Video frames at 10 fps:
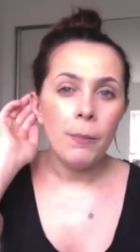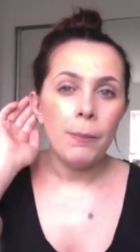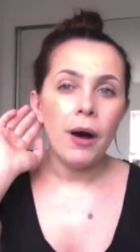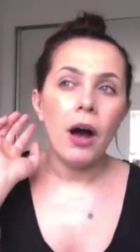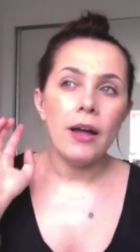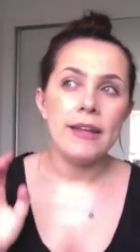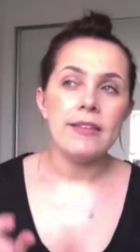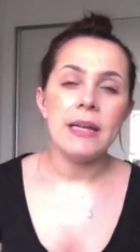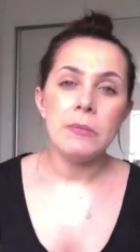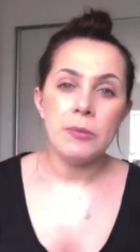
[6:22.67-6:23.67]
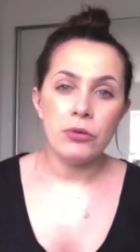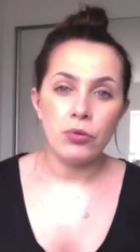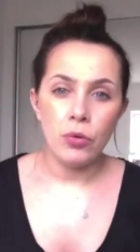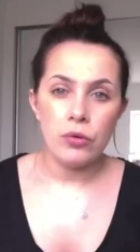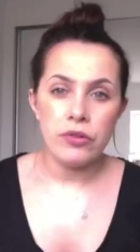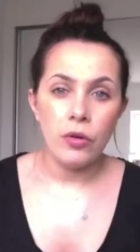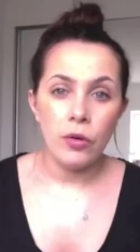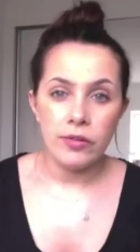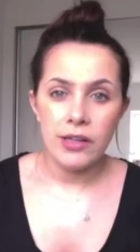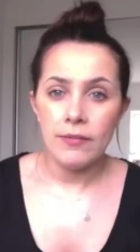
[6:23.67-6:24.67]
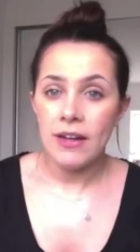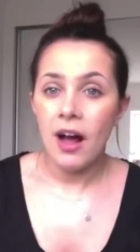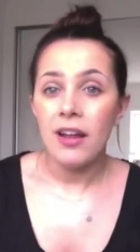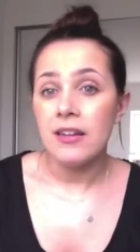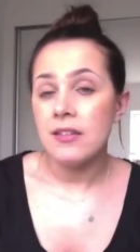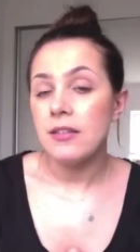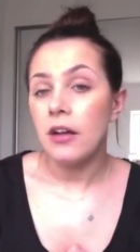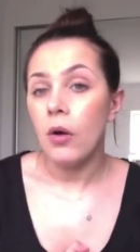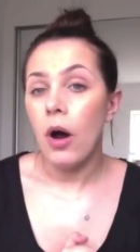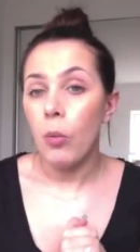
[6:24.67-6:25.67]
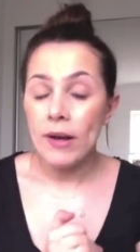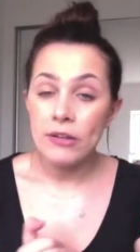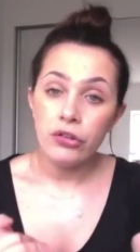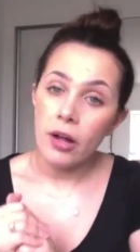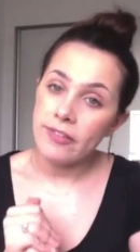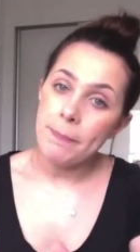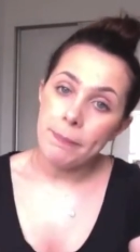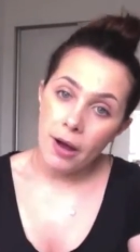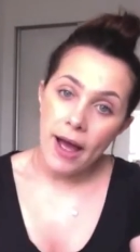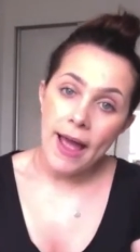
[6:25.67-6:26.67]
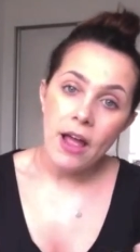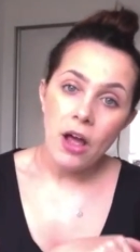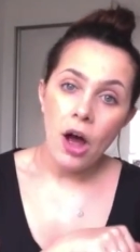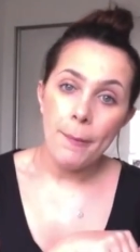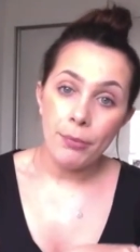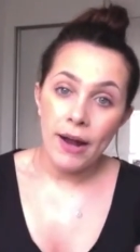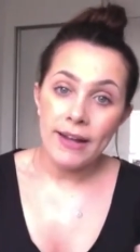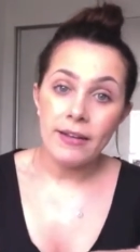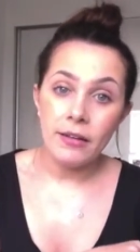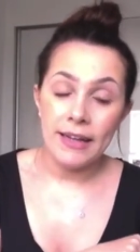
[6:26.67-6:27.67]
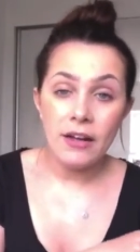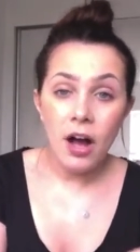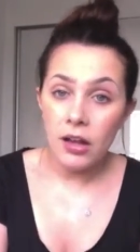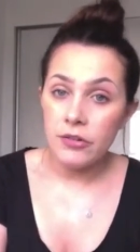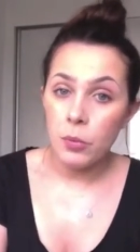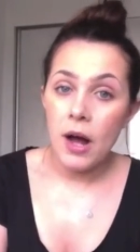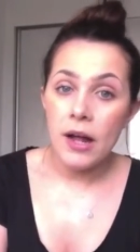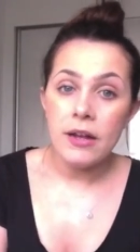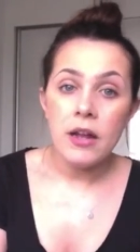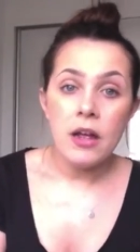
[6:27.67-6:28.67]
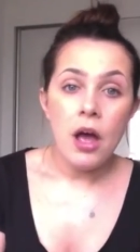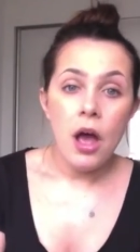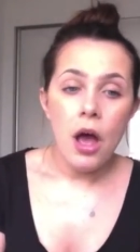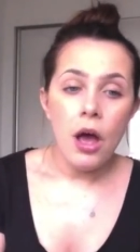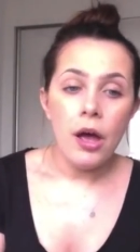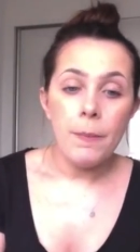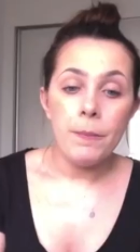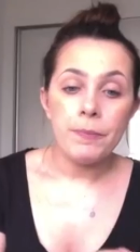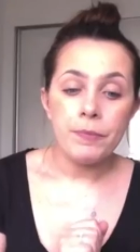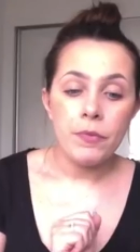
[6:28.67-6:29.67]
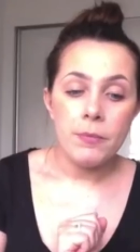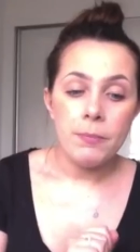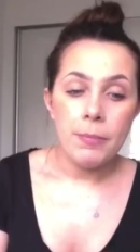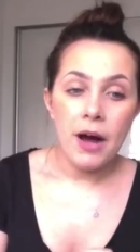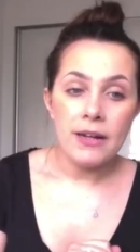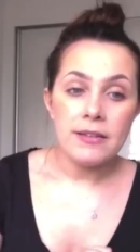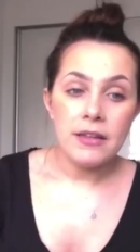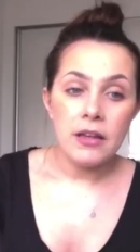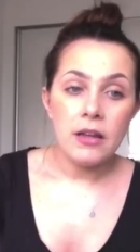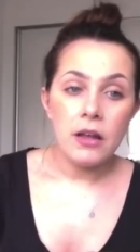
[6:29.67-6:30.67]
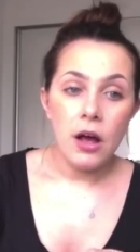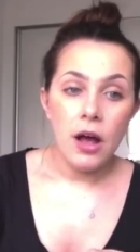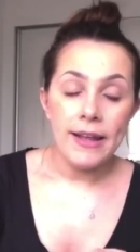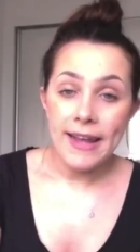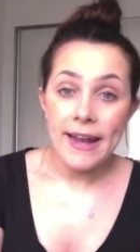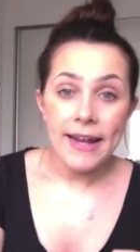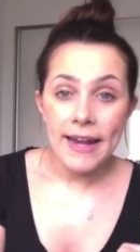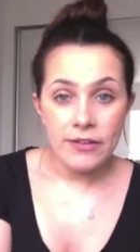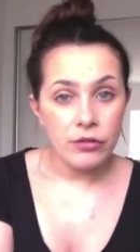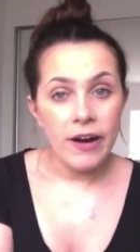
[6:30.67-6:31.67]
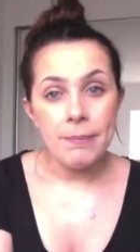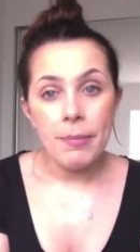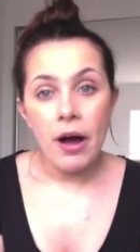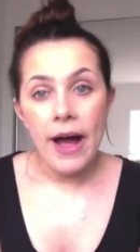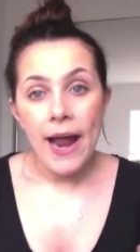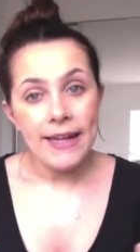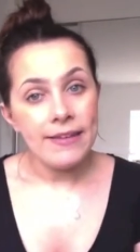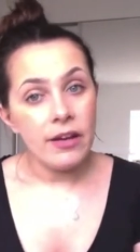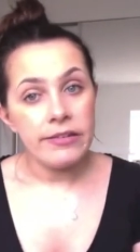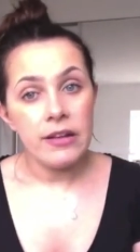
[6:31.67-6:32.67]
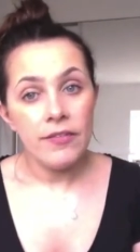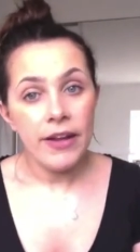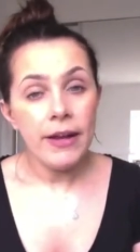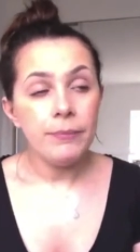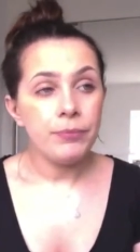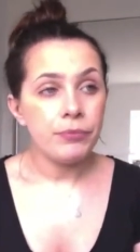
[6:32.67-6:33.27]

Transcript: but he seems to be drawn to lots of lovely colours so I wish I did buy a brightly coloured one um, but again it is a great buy and he does love it.